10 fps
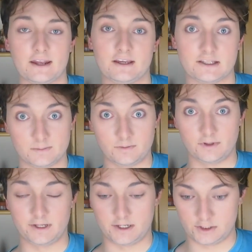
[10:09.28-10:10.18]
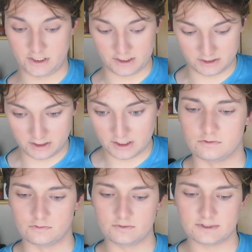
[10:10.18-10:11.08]
and it gives me a really nice shade.
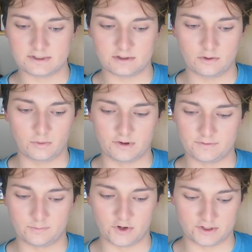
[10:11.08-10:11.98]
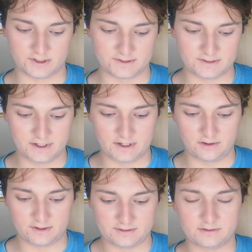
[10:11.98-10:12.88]
Use one of two brushes.
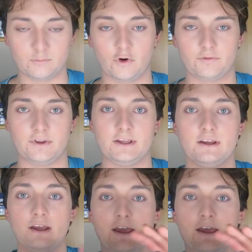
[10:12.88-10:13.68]
This is a Morphe